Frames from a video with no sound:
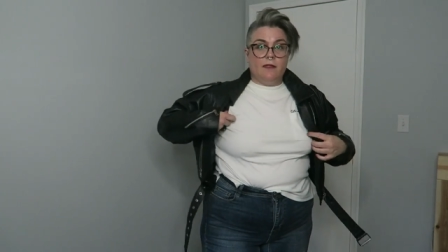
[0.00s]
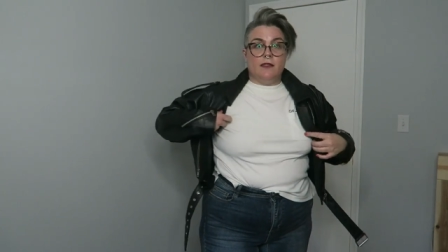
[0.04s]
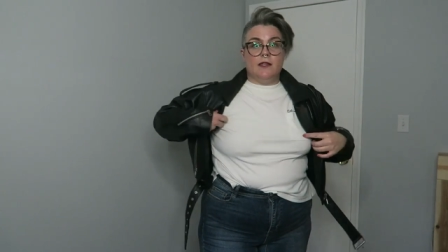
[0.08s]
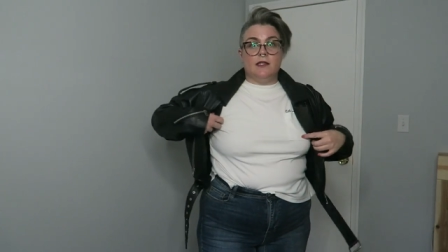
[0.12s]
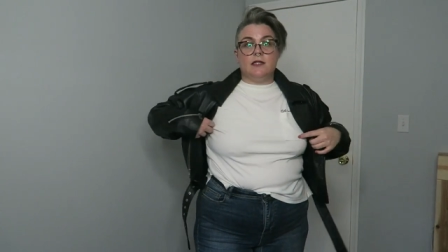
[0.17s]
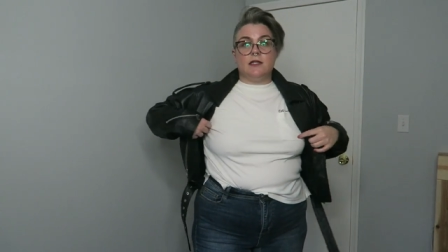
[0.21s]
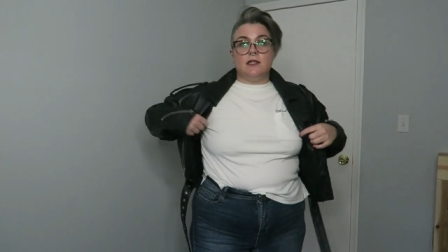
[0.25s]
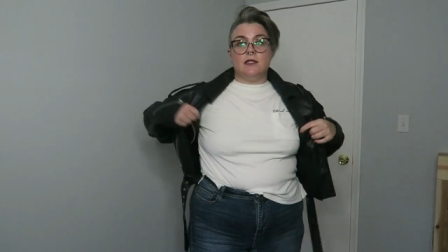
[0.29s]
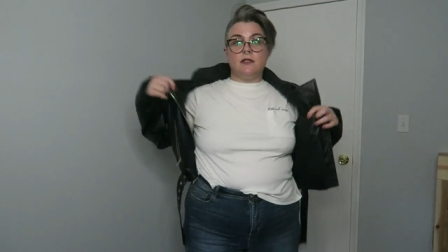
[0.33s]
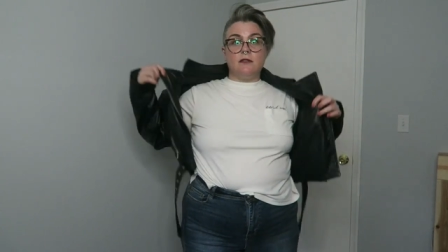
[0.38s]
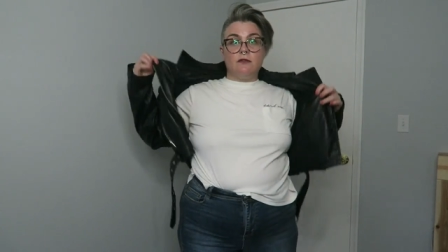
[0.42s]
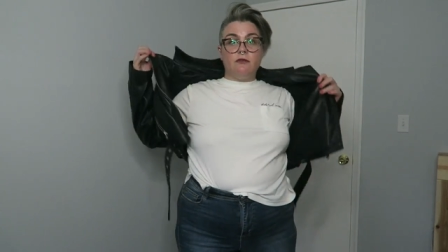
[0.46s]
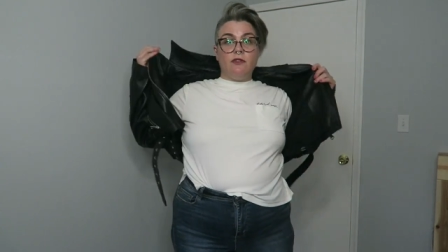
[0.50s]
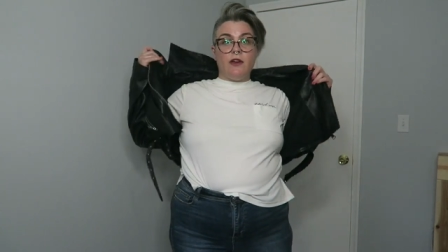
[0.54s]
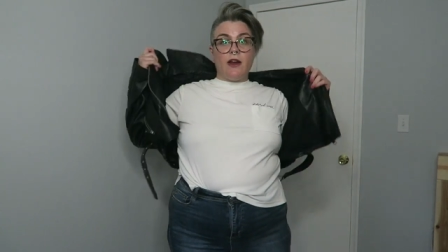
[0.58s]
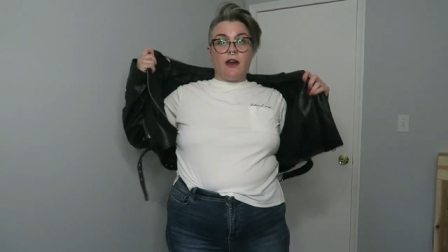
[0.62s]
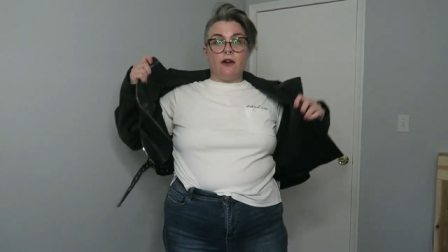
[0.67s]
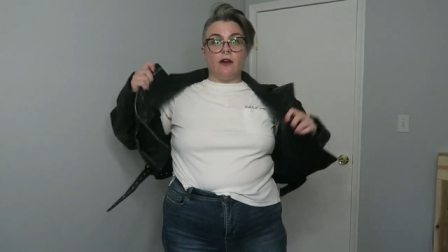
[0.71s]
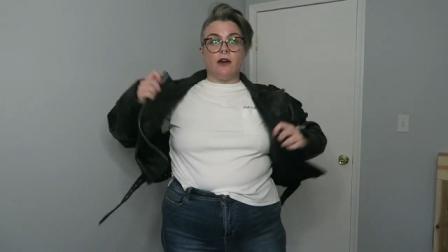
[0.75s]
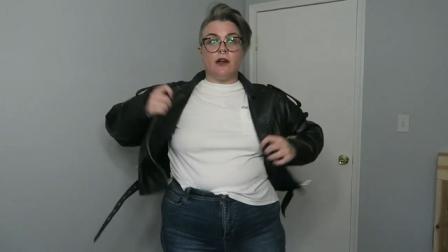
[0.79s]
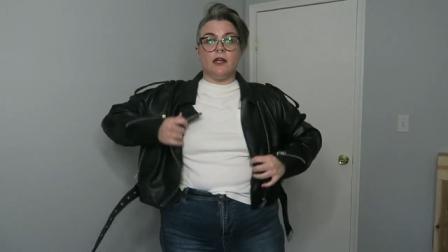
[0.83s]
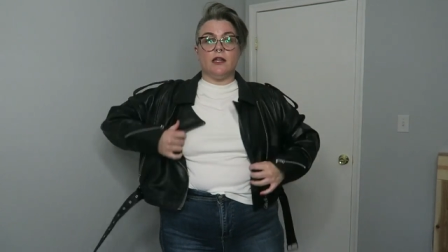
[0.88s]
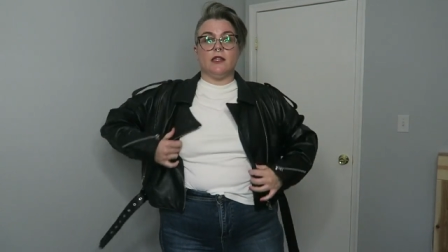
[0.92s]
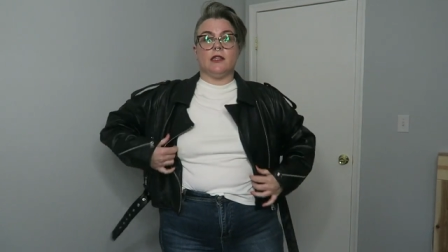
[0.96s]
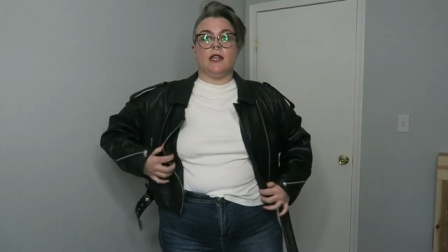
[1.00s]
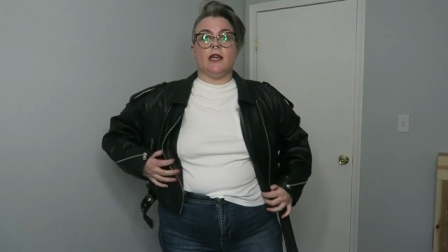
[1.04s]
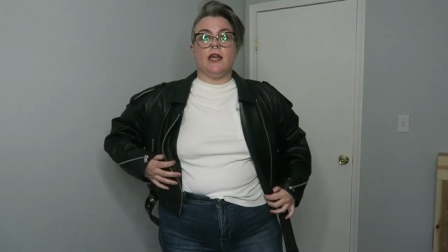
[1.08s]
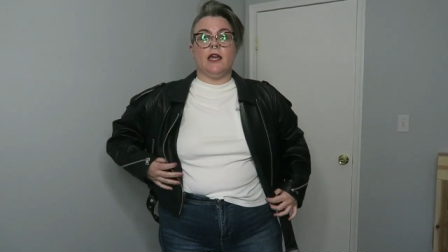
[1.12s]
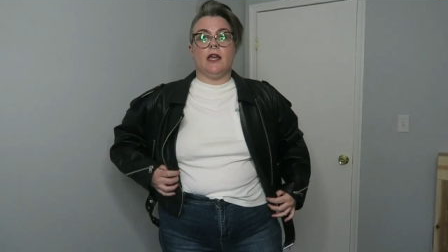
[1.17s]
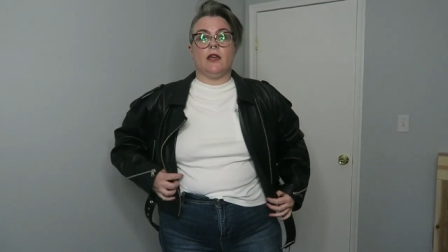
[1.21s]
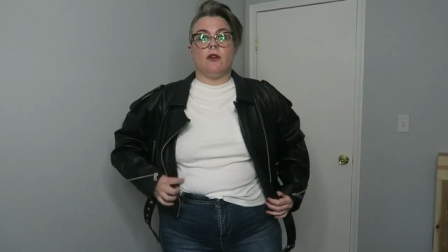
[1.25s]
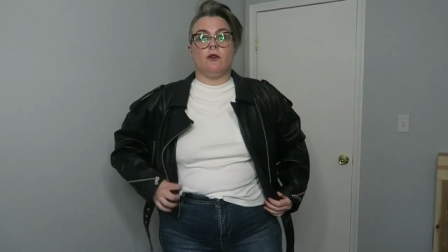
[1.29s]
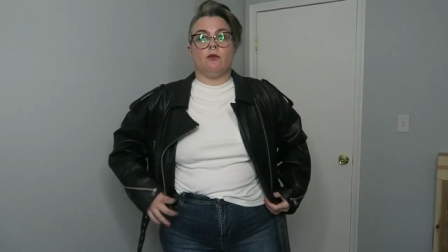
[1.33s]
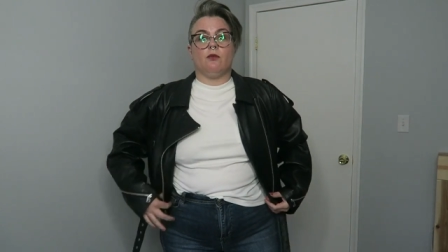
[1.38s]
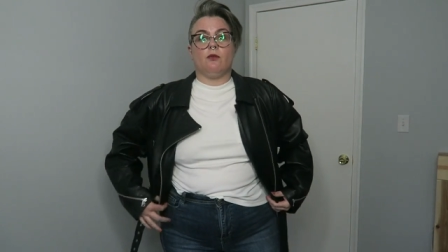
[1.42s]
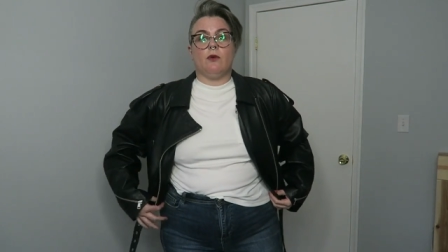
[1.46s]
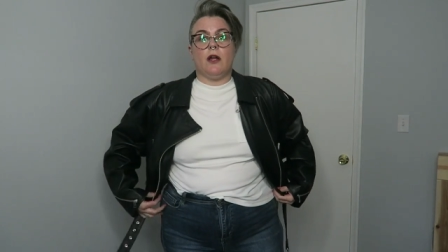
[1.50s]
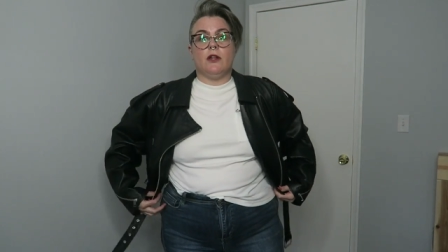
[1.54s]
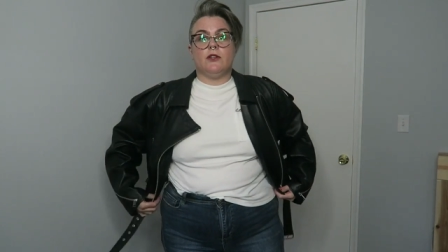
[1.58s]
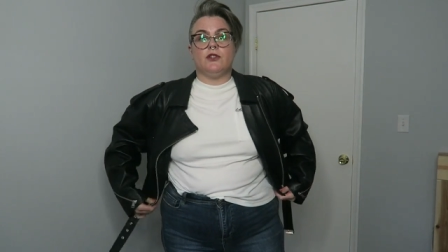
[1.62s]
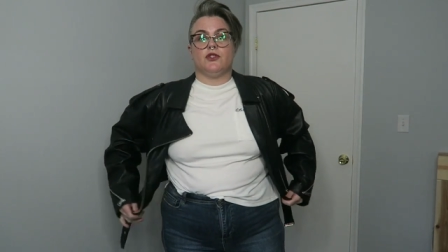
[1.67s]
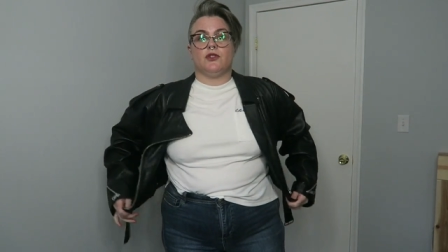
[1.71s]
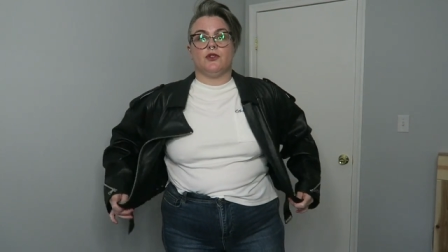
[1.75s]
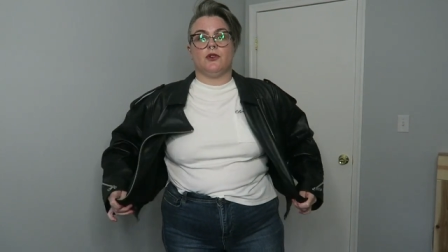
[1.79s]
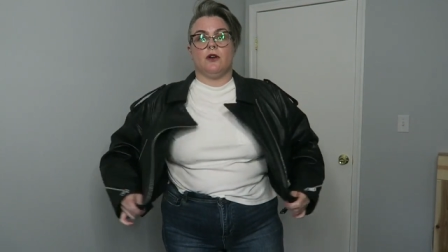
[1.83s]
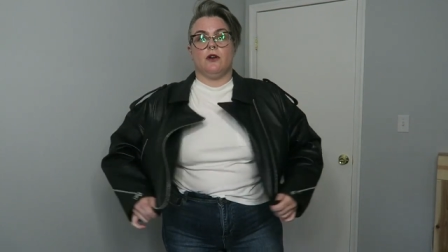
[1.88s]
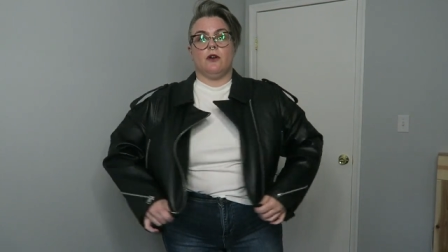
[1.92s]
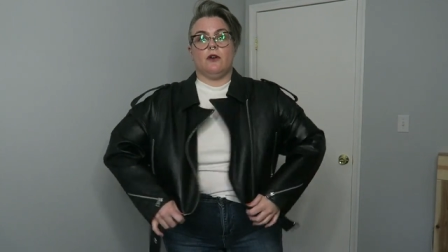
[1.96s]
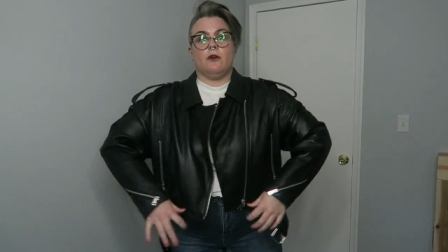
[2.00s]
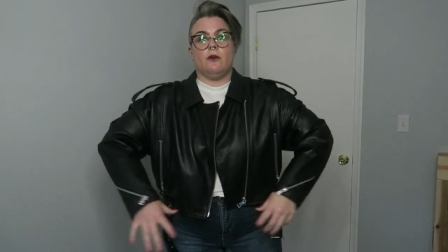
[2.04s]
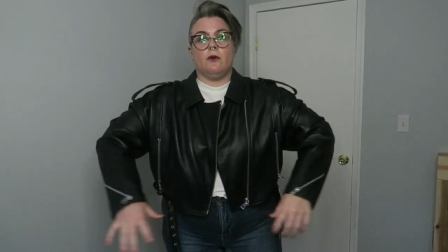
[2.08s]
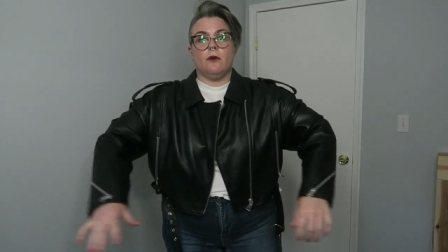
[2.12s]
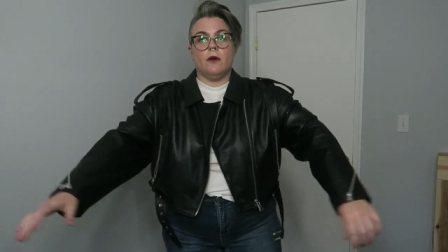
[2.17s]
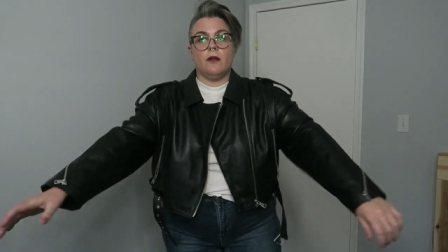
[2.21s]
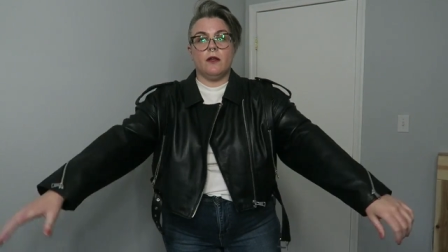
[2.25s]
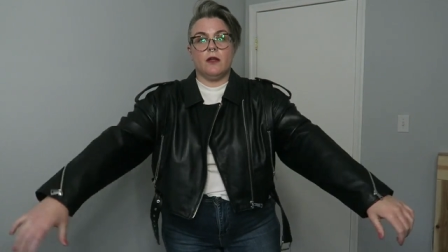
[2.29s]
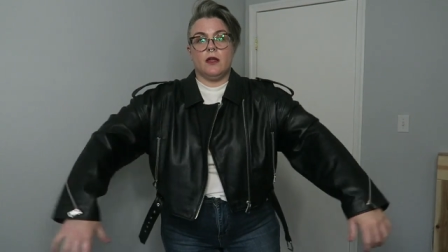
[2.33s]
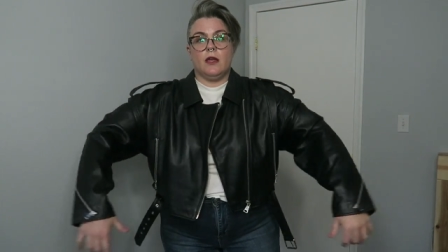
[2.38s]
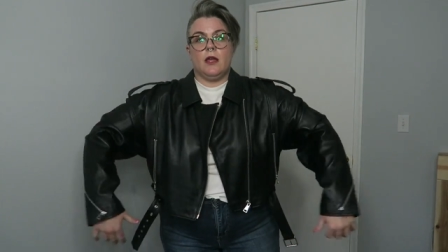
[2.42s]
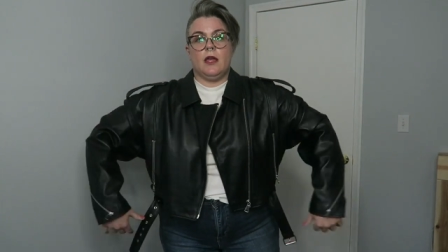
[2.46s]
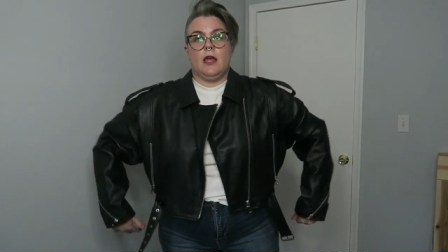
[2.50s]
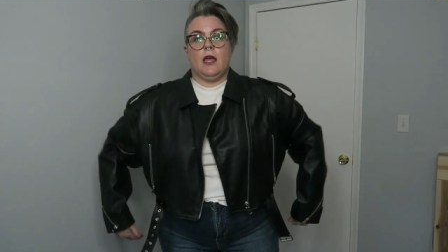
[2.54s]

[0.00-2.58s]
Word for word: This is very like retro